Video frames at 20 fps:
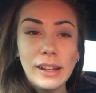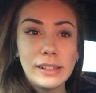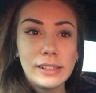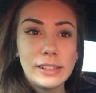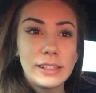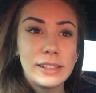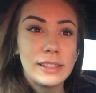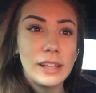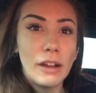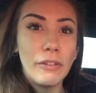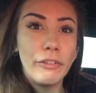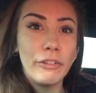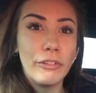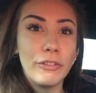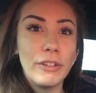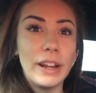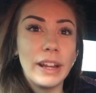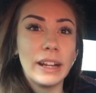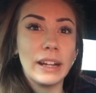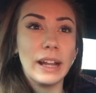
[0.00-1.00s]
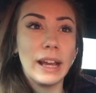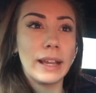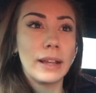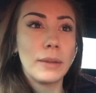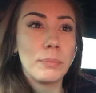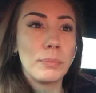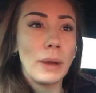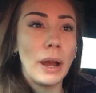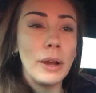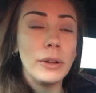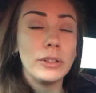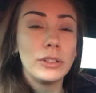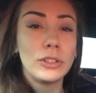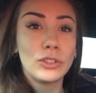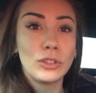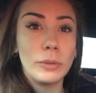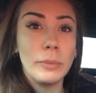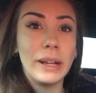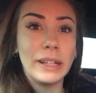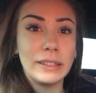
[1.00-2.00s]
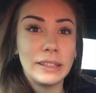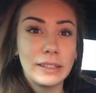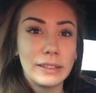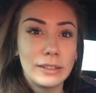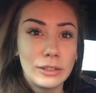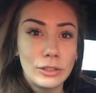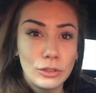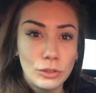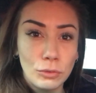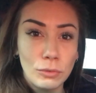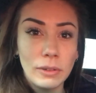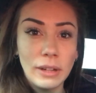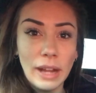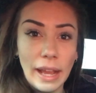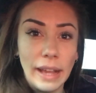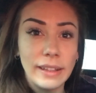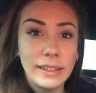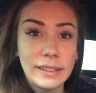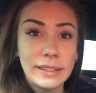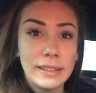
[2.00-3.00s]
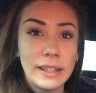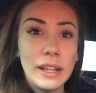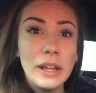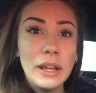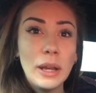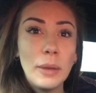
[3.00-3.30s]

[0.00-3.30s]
suffering like post-traumatic stress